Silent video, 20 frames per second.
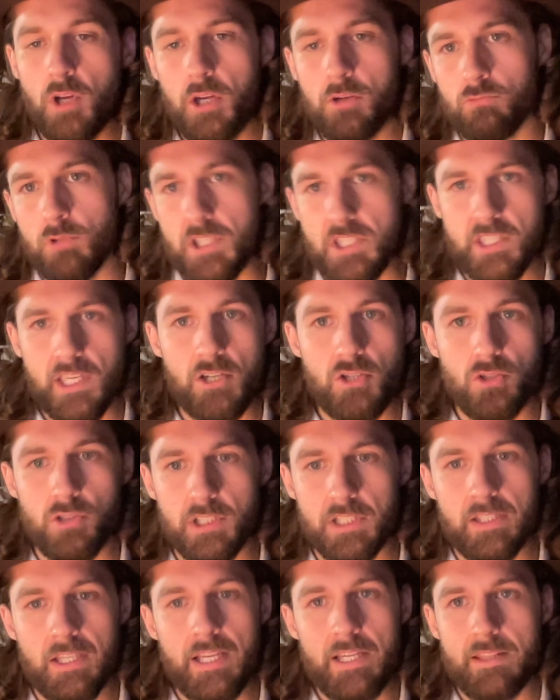
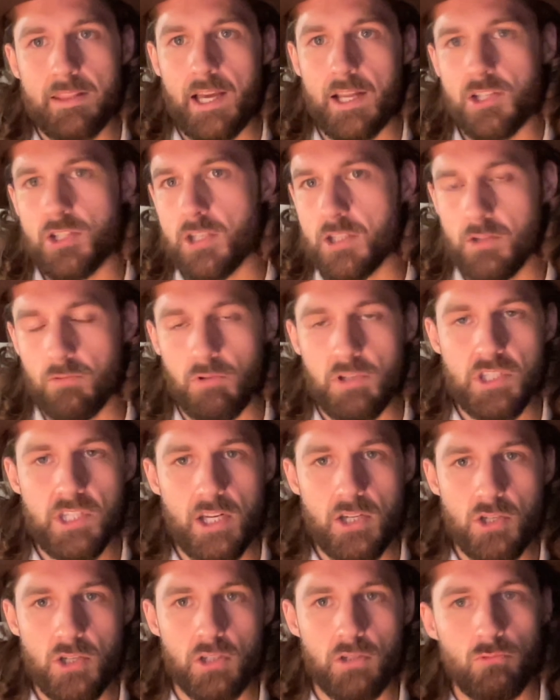Rescheduling, that's just the
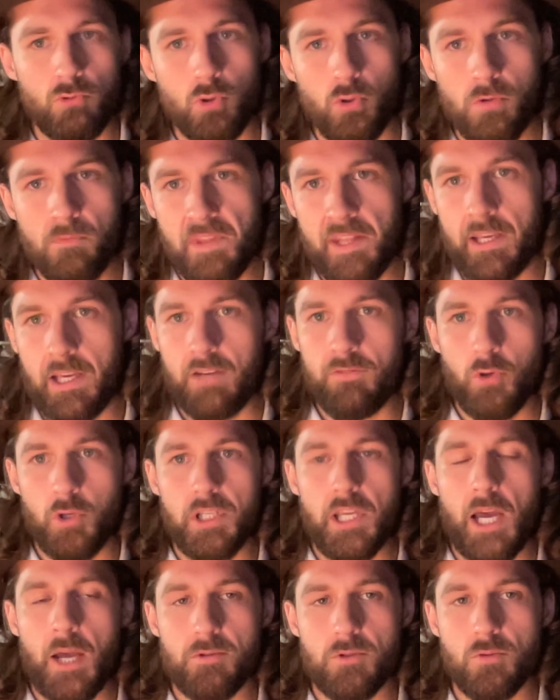rescheduling rule. Avoid
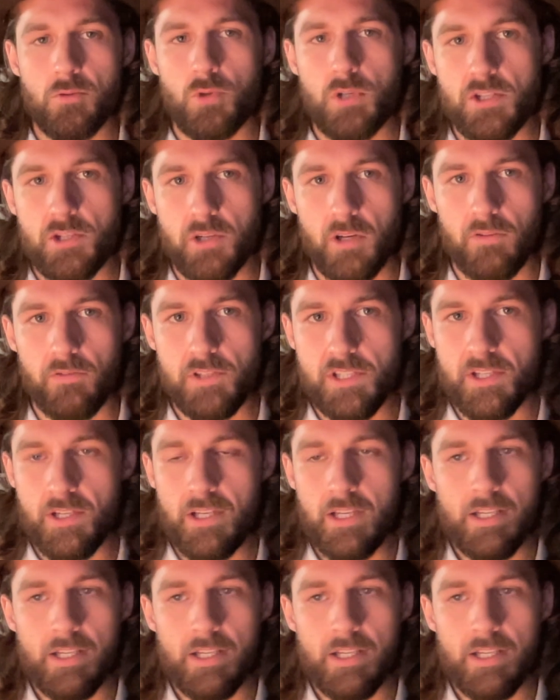gaps between service.